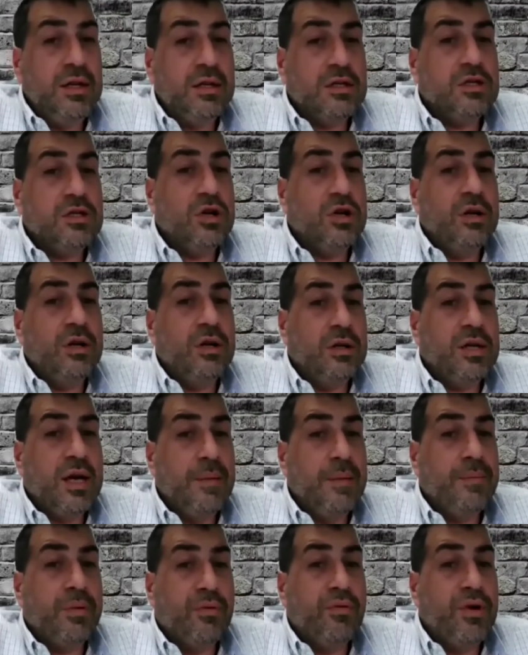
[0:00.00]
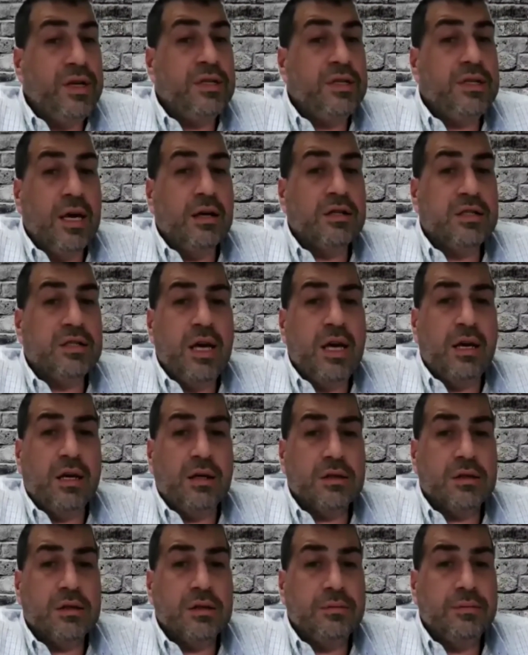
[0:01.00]
certain type of retail
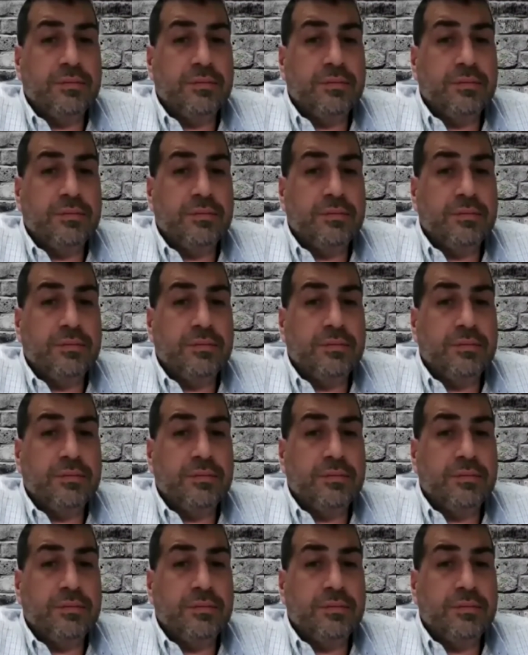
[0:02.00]
settings.